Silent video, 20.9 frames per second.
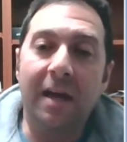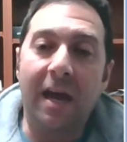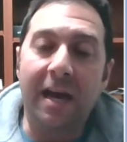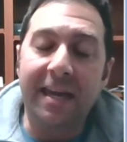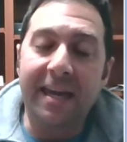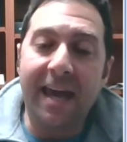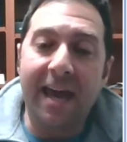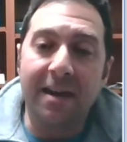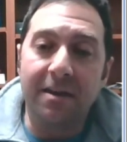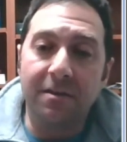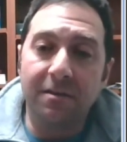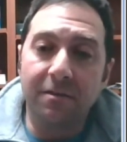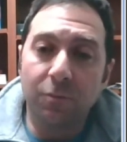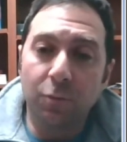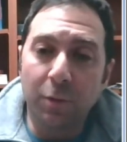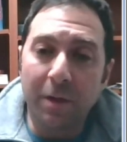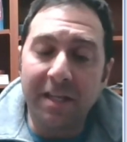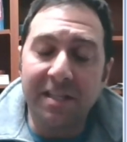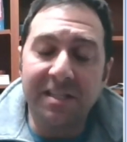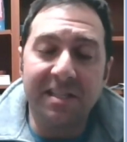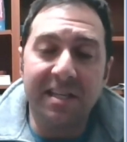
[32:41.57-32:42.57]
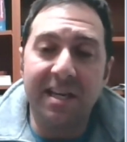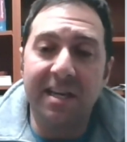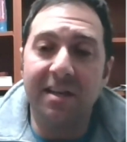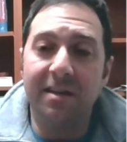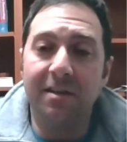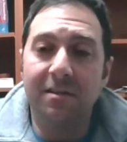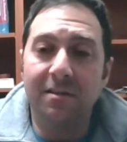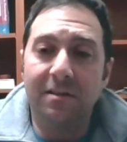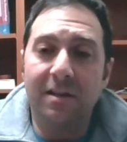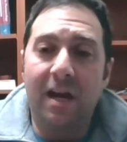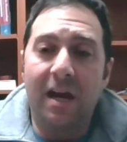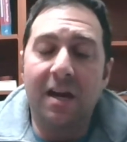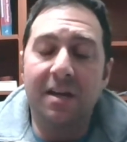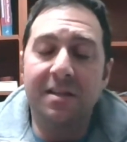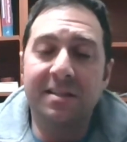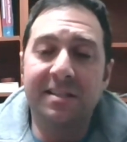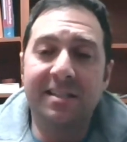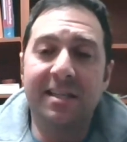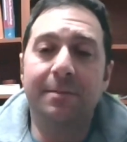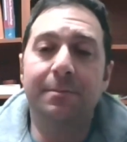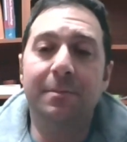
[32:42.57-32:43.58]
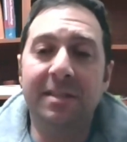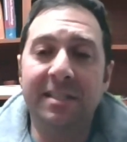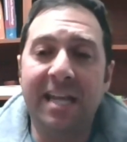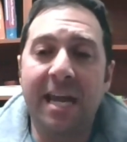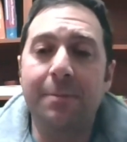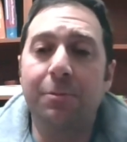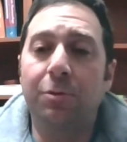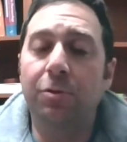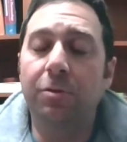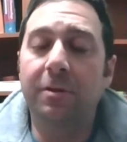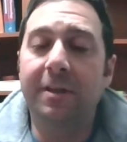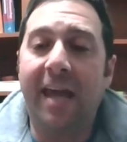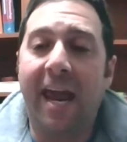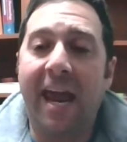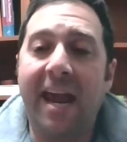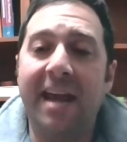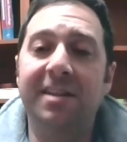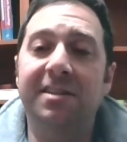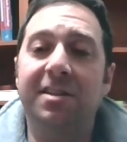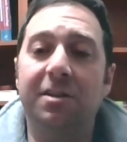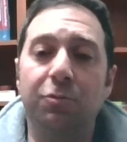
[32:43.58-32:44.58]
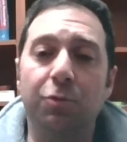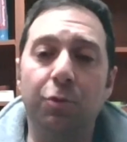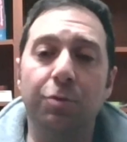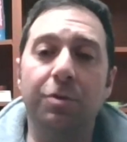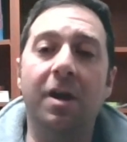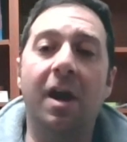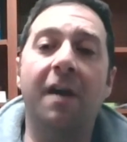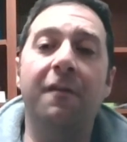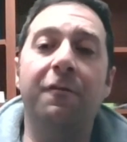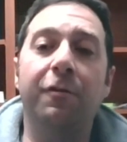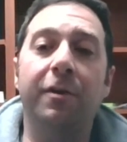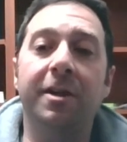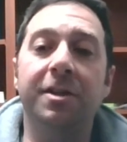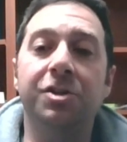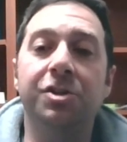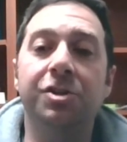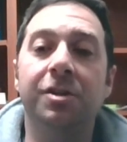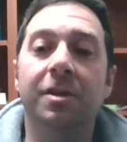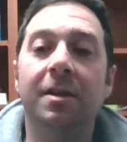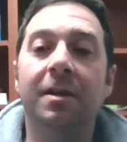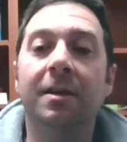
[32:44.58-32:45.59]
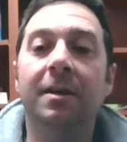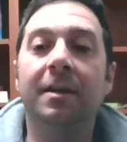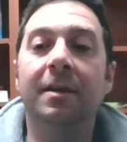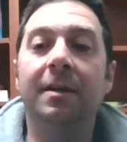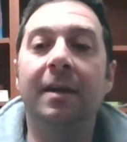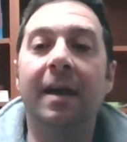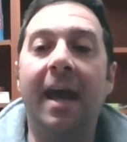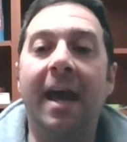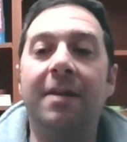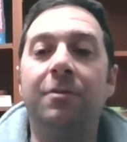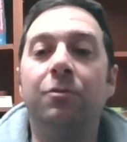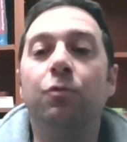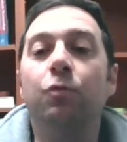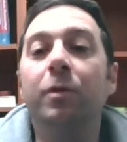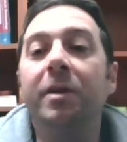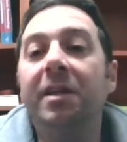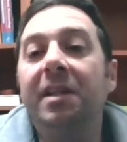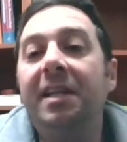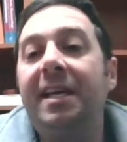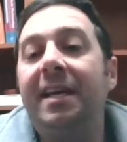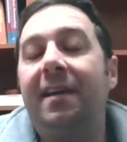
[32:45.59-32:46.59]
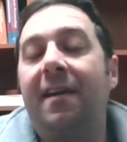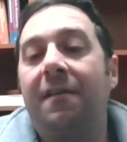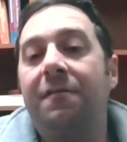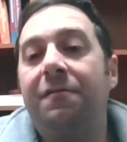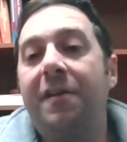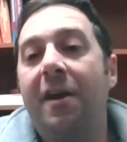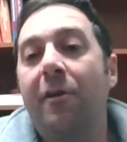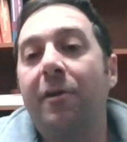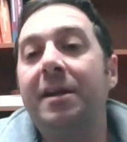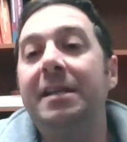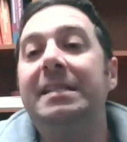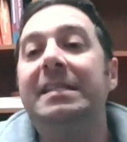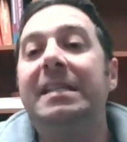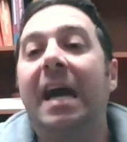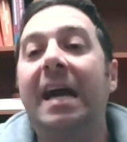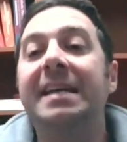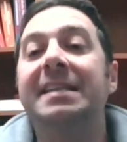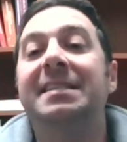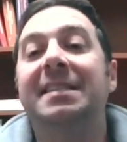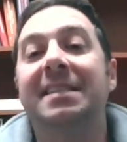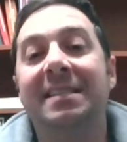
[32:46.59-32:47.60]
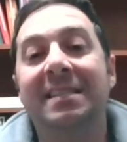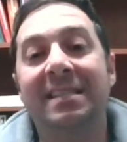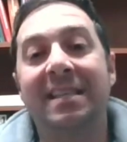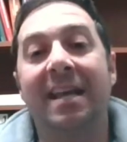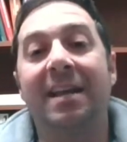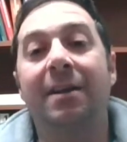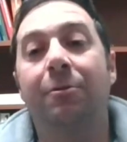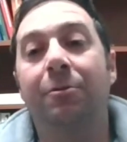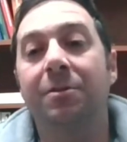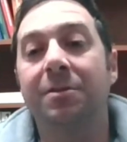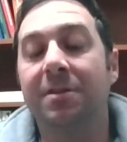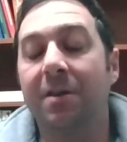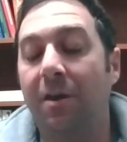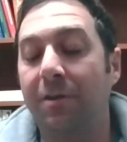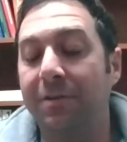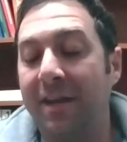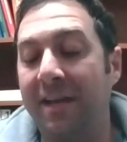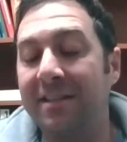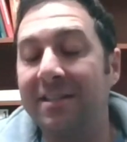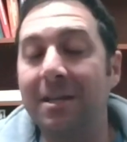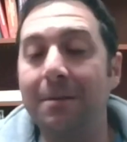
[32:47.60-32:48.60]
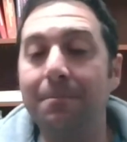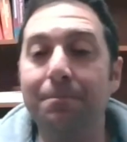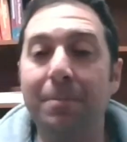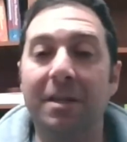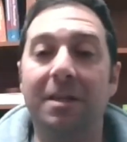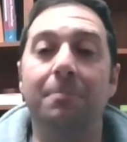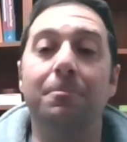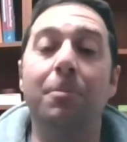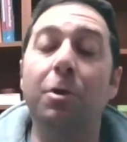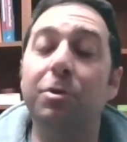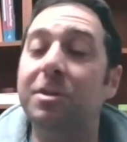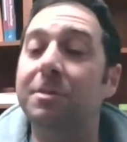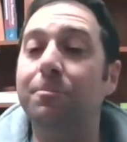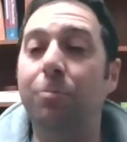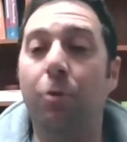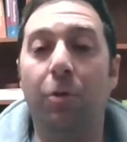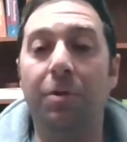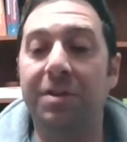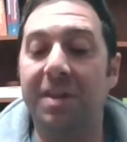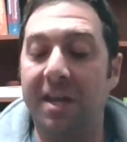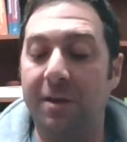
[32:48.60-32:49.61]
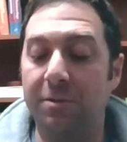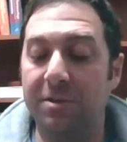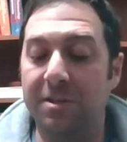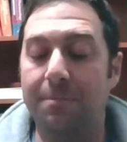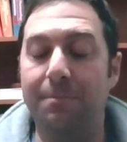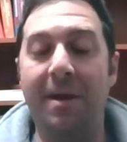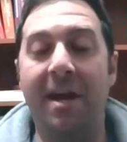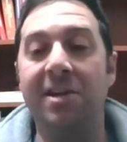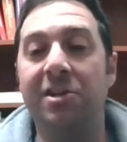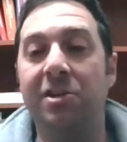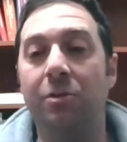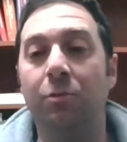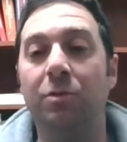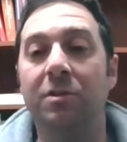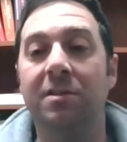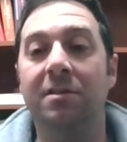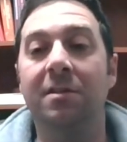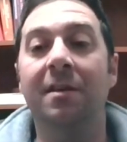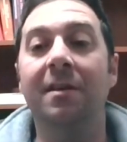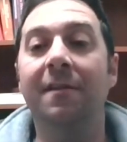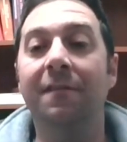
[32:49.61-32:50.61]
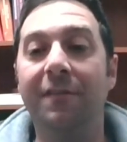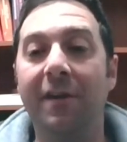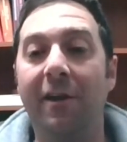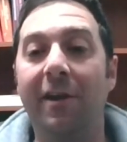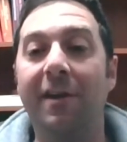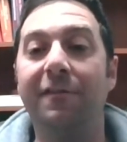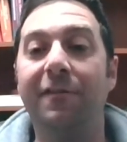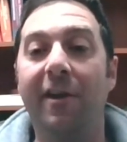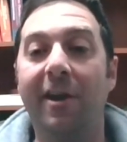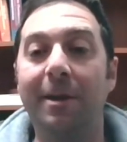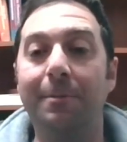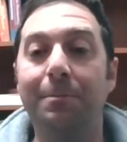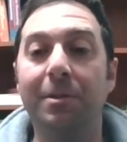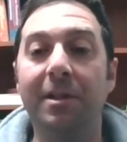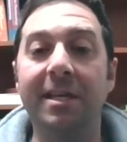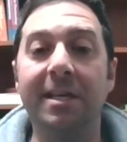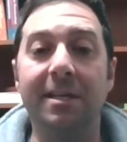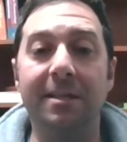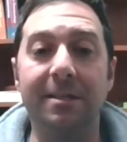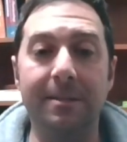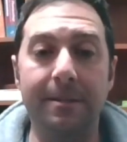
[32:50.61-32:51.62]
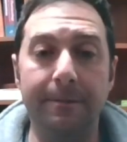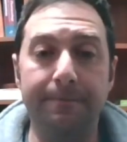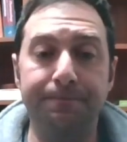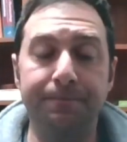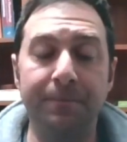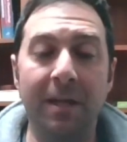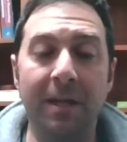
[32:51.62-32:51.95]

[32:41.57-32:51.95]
Again, we see stable gains in root coverage, and really a very nice aesthetic result. But the most important thing was the patient was very, very pleased.